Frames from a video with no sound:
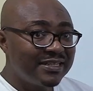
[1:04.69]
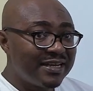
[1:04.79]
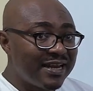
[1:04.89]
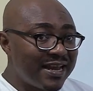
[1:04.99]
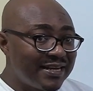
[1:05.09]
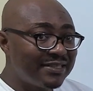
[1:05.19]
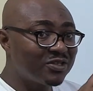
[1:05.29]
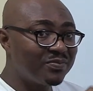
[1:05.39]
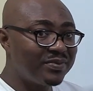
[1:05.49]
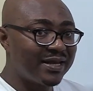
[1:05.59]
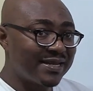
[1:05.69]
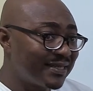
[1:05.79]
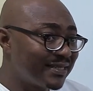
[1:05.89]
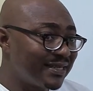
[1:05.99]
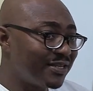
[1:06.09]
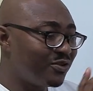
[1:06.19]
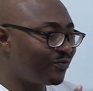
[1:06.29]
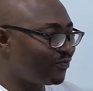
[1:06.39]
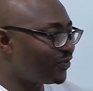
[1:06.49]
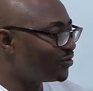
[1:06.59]
learning something like that in a new
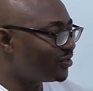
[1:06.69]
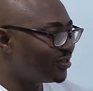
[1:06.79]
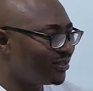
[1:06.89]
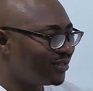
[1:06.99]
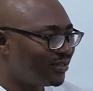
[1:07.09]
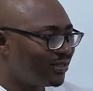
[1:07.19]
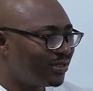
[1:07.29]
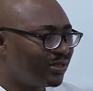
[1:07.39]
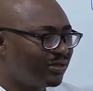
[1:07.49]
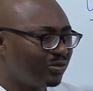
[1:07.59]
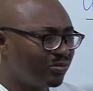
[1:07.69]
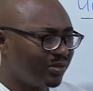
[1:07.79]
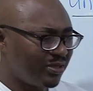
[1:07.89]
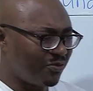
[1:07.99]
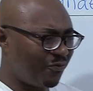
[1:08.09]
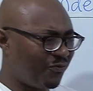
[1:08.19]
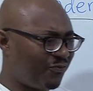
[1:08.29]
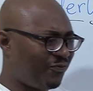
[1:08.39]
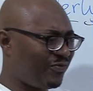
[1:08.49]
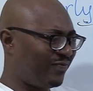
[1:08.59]
field,
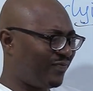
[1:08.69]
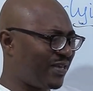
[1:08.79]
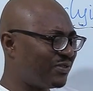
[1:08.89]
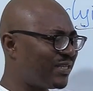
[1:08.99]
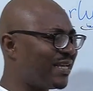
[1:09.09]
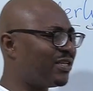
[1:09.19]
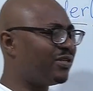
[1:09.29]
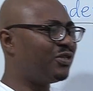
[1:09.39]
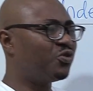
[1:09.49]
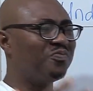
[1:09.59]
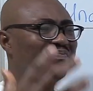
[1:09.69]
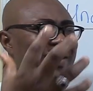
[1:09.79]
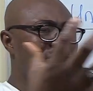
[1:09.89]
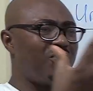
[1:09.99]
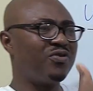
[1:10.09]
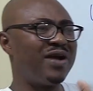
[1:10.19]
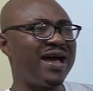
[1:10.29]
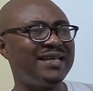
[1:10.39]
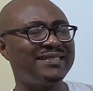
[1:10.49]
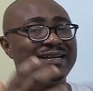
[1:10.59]
it feels like you need to
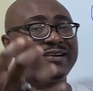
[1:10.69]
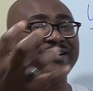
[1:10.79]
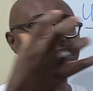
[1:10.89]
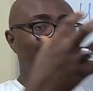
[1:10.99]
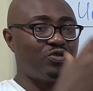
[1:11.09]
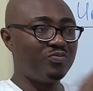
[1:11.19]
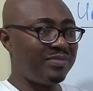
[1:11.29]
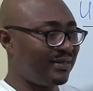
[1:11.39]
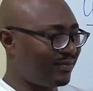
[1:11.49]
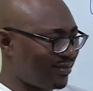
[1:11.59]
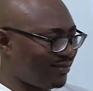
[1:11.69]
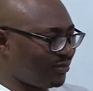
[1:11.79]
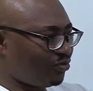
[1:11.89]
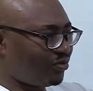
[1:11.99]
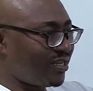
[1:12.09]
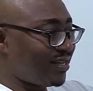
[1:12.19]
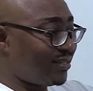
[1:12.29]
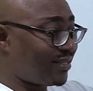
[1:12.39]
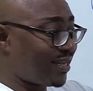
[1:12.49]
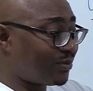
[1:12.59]
memorize and cram so many things. You see a
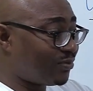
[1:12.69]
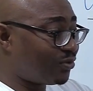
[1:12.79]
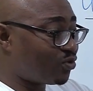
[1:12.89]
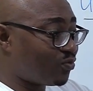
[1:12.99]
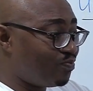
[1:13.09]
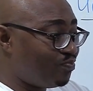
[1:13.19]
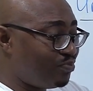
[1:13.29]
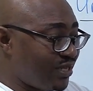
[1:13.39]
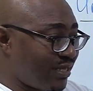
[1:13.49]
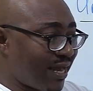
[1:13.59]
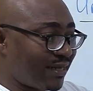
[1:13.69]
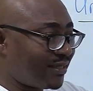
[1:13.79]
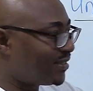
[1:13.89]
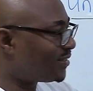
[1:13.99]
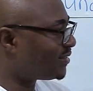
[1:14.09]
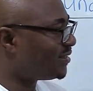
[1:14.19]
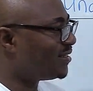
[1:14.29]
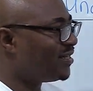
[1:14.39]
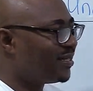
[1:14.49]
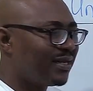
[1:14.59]
textbook so big like this,
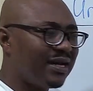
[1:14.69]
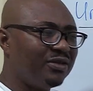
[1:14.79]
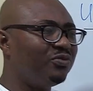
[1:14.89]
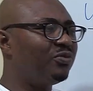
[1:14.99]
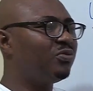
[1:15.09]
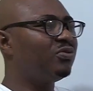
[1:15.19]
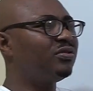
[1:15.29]
and